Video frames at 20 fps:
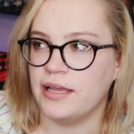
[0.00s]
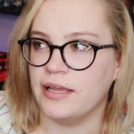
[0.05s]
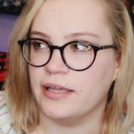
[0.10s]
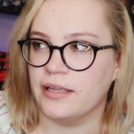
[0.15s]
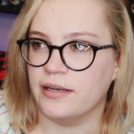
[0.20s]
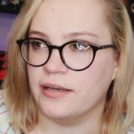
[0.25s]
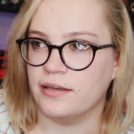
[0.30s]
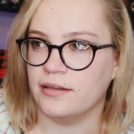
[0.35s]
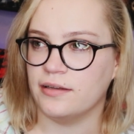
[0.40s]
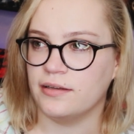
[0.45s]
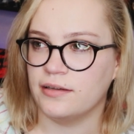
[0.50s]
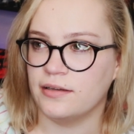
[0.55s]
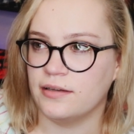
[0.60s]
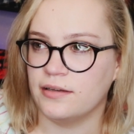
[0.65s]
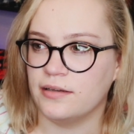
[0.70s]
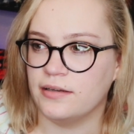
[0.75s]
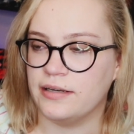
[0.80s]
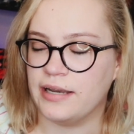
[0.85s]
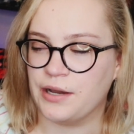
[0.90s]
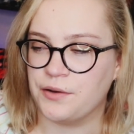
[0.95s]
and
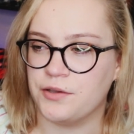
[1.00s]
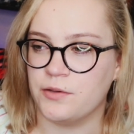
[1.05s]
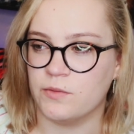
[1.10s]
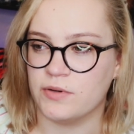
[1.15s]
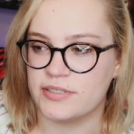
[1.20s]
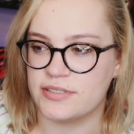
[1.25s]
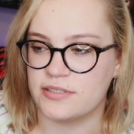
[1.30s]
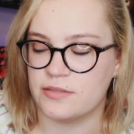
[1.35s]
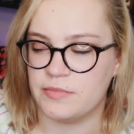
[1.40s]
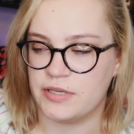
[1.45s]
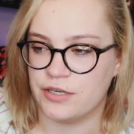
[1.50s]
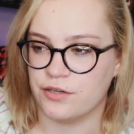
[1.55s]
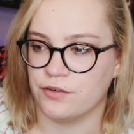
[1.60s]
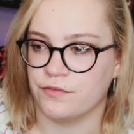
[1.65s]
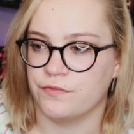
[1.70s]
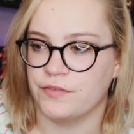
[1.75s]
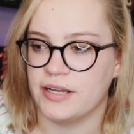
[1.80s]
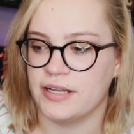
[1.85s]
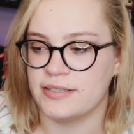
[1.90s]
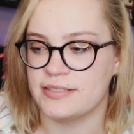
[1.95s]
now he wants to meet her
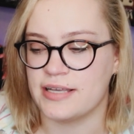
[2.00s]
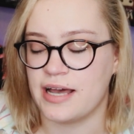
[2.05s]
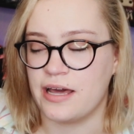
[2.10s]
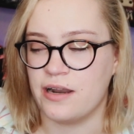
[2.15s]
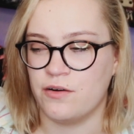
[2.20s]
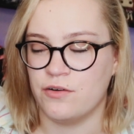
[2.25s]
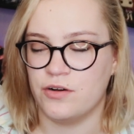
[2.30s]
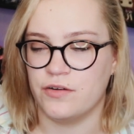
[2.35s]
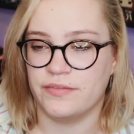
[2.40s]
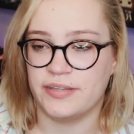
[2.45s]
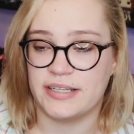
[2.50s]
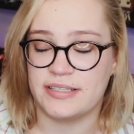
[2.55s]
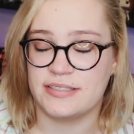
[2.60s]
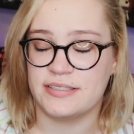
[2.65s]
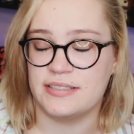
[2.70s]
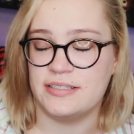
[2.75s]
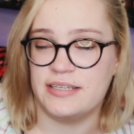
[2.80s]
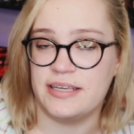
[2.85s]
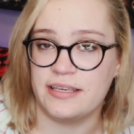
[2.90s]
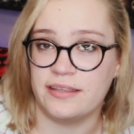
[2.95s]
friends. I don't know if that's
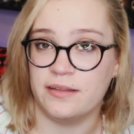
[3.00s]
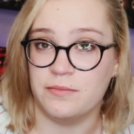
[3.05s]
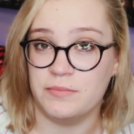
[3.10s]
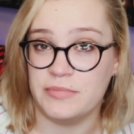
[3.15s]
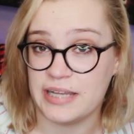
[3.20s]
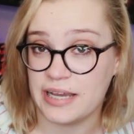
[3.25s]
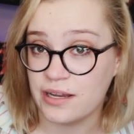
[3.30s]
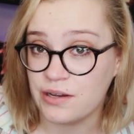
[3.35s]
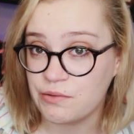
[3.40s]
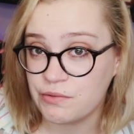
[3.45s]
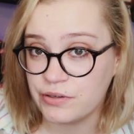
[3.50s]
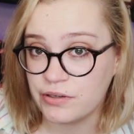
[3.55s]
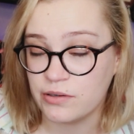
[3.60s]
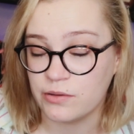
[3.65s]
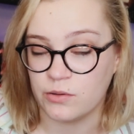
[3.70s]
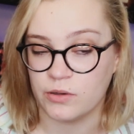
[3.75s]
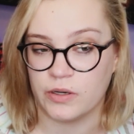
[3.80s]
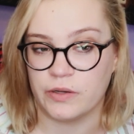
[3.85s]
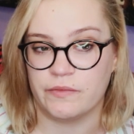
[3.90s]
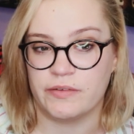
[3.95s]
to take them down
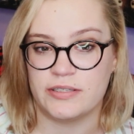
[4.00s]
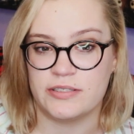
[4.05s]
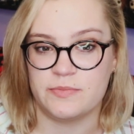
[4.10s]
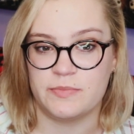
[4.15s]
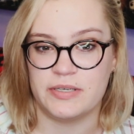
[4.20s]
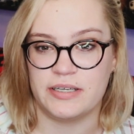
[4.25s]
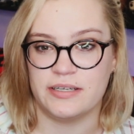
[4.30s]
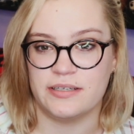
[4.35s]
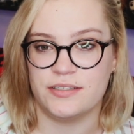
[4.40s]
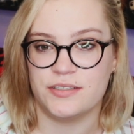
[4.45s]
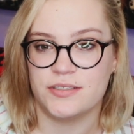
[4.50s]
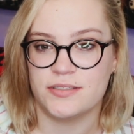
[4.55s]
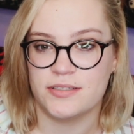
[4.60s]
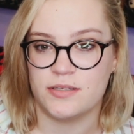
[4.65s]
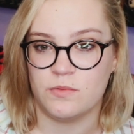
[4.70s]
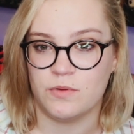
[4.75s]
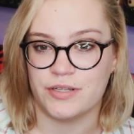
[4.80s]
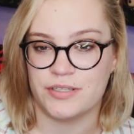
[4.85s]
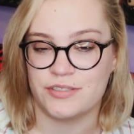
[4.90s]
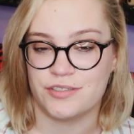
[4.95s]
or if it's because
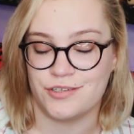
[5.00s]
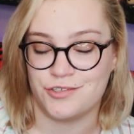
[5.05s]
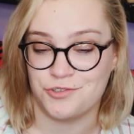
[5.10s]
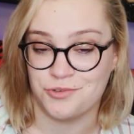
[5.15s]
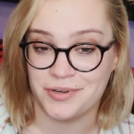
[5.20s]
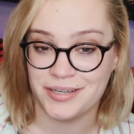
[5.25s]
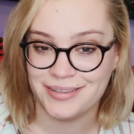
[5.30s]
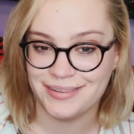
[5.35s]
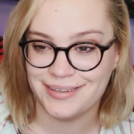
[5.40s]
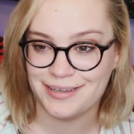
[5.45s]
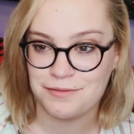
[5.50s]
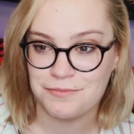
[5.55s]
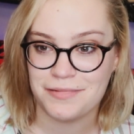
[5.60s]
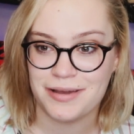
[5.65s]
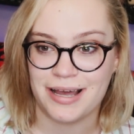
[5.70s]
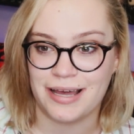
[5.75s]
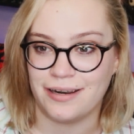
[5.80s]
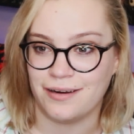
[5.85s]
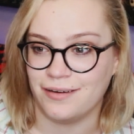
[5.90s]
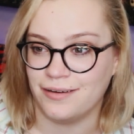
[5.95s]
he wants to join them.
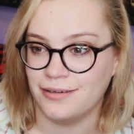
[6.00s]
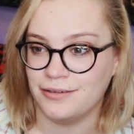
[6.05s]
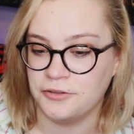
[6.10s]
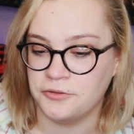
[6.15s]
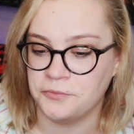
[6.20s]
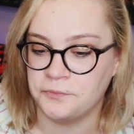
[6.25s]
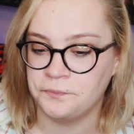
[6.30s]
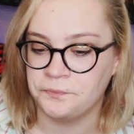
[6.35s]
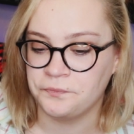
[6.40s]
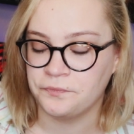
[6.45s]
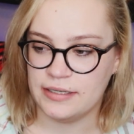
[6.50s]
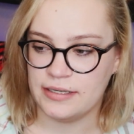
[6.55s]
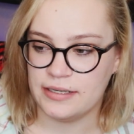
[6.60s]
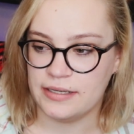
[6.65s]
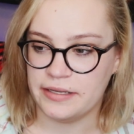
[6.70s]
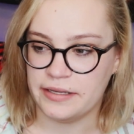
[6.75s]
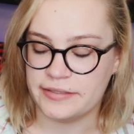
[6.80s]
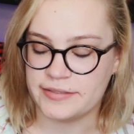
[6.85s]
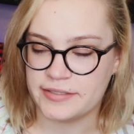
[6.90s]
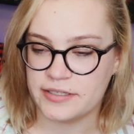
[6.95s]
I don't know.
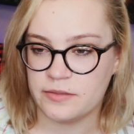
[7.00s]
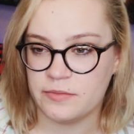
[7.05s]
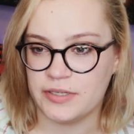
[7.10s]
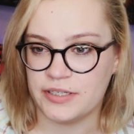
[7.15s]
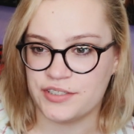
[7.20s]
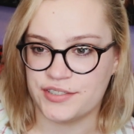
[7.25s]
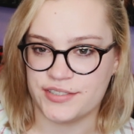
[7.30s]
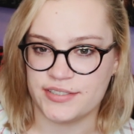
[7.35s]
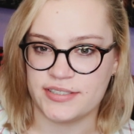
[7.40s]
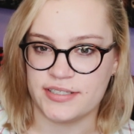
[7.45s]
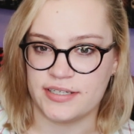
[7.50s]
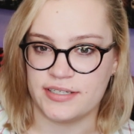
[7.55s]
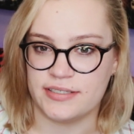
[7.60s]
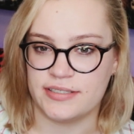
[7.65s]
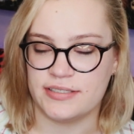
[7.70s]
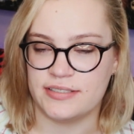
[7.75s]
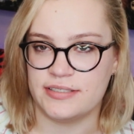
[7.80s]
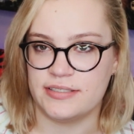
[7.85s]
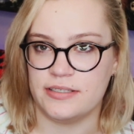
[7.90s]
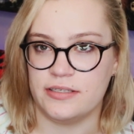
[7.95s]
It's going to be interesting
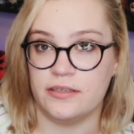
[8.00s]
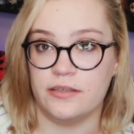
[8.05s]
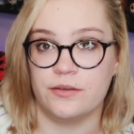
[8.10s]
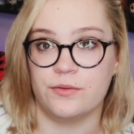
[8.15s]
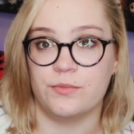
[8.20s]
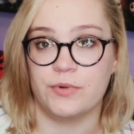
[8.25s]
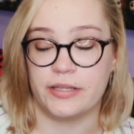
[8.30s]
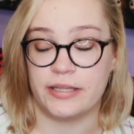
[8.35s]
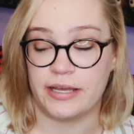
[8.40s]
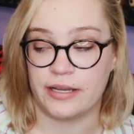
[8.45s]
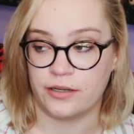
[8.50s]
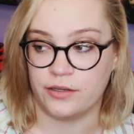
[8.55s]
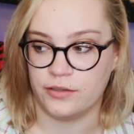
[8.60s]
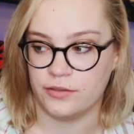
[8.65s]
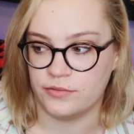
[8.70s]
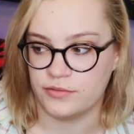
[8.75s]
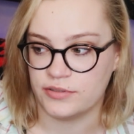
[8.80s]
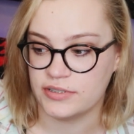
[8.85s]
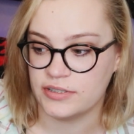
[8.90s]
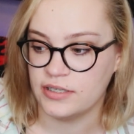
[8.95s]
to see where that
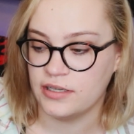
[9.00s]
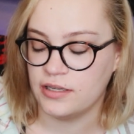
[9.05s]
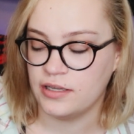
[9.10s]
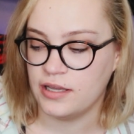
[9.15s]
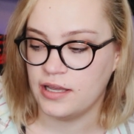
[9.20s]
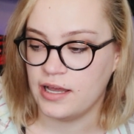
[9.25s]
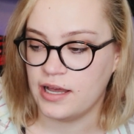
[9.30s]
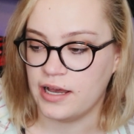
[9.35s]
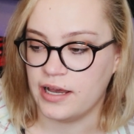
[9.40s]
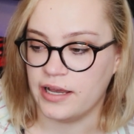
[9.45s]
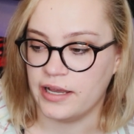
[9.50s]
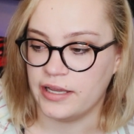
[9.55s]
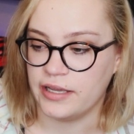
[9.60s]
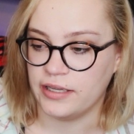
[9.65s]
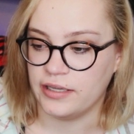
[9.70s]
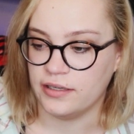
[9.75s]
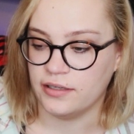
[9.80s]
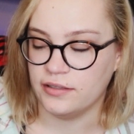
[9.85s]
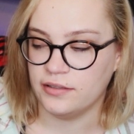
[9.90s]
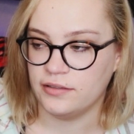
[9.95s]
goes.
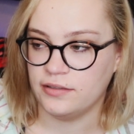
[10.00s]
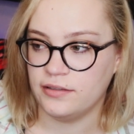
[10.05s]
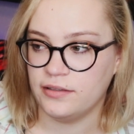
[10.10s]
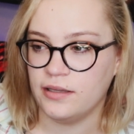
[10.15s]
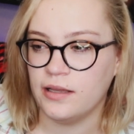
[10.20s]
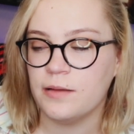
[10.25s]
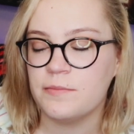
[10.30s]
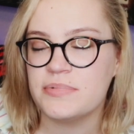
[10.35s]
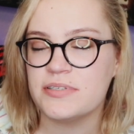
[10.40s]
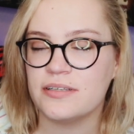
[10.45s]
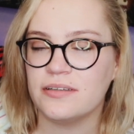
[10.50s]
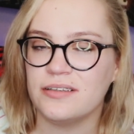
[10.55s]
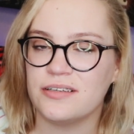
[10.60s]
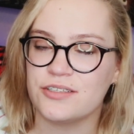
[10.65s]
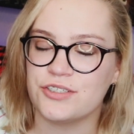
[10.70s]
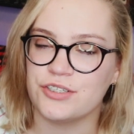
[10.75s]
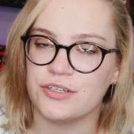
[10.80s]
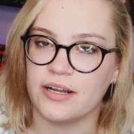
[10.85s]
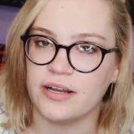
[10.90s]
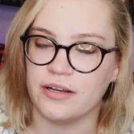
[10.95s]
I'm still not
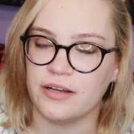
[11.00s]
sure